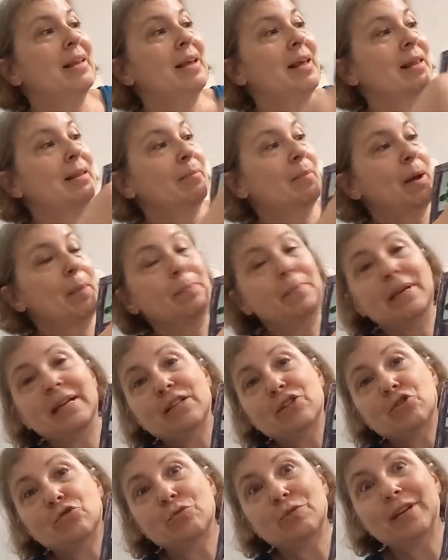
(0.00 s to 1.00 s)
my
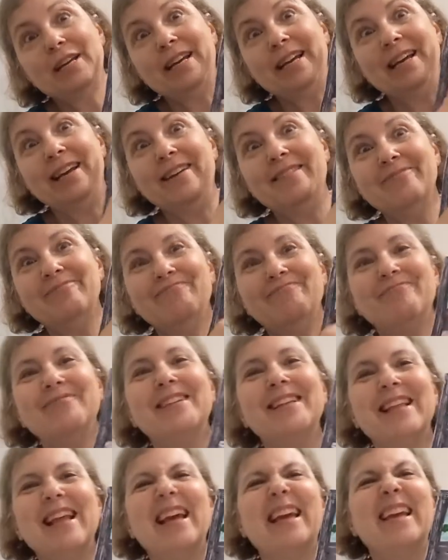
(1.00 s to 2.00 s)
big tree
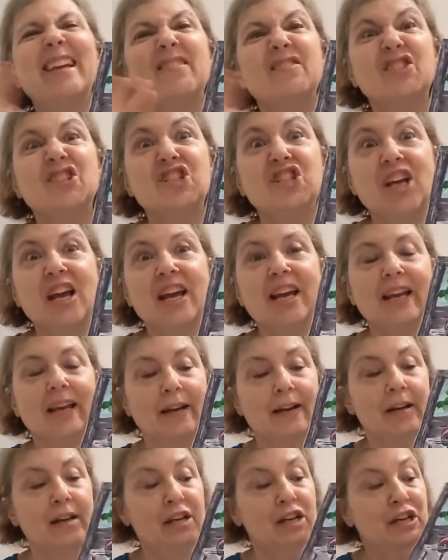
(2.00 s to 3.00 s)
that gives
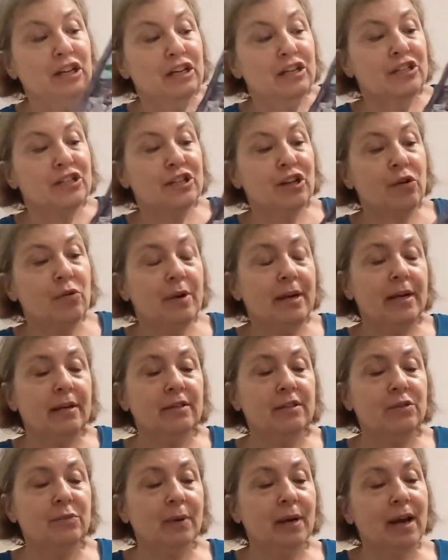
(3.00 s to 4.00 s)
shade. So
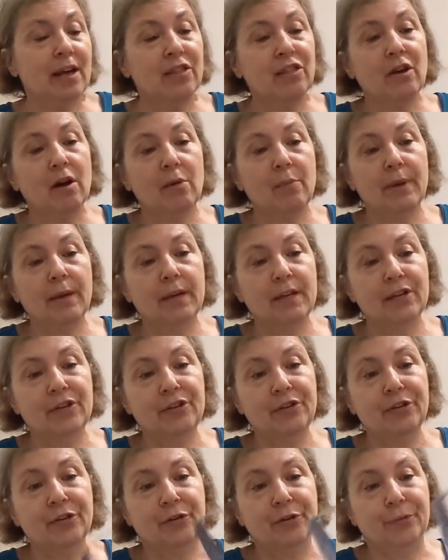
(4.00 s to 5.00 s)
here's what I thought we could
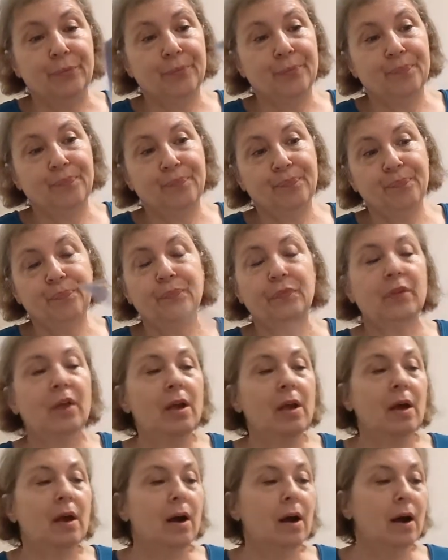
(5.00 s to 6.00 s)
do.
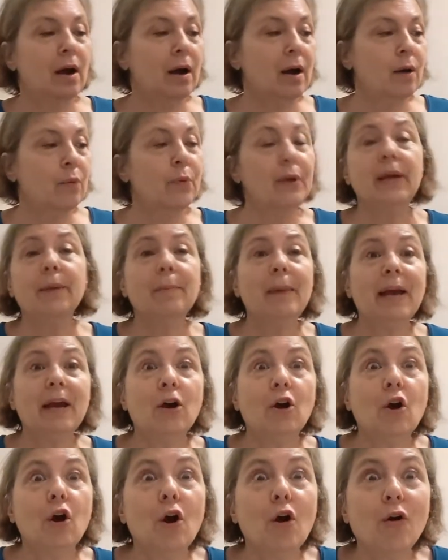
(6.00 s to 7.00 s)
We can make
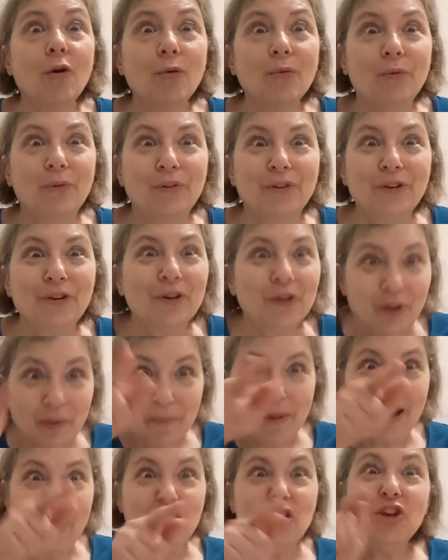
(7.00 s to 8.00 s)
our own. You can
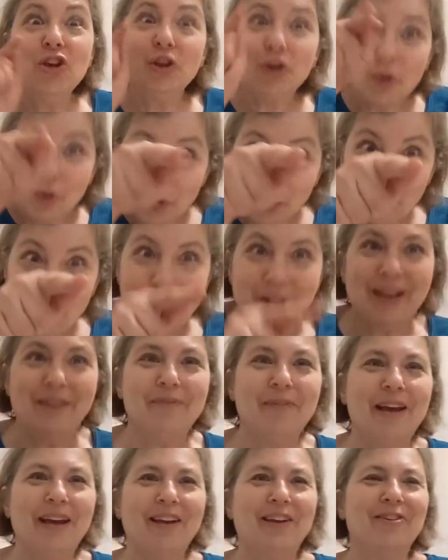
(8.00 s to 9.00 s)

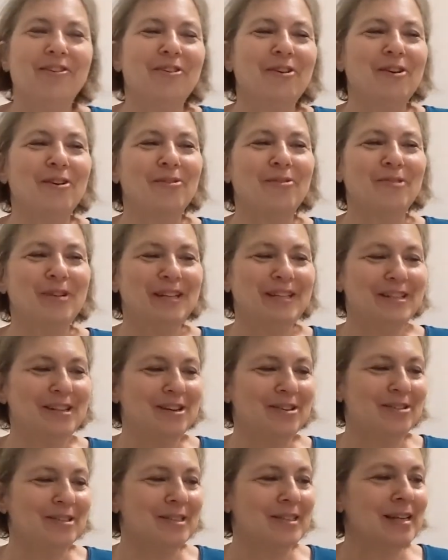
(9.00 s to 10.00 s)
make your own
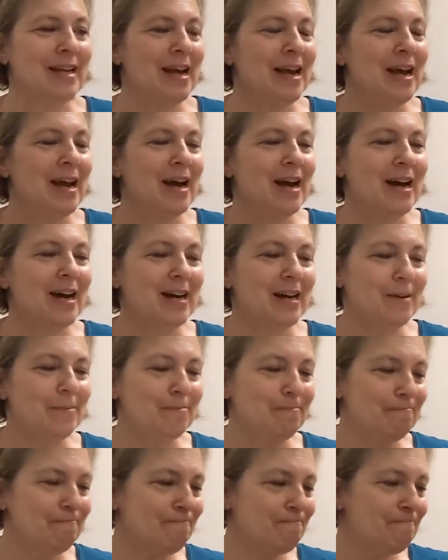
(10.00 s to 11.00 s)
windows.
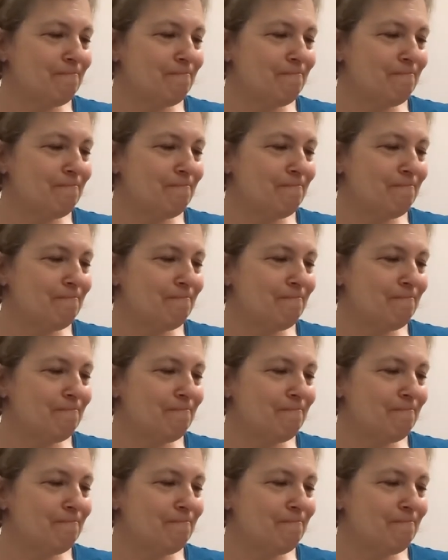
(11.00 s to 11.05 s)
I